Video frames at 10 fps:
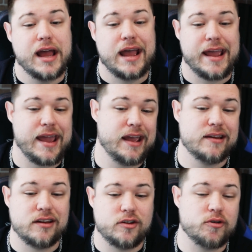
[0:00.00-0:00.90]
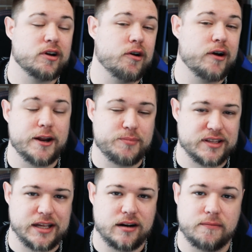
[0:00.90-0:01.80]
and you can go ahead and pick
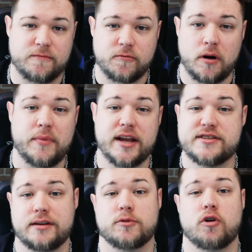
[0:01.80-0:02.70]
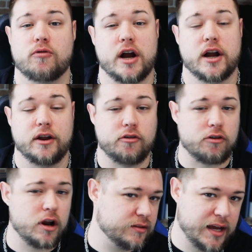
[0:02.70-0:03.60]
that up from a Team Go Rocket
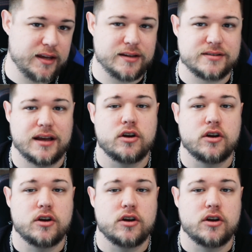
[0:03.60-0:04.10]
Grunt that is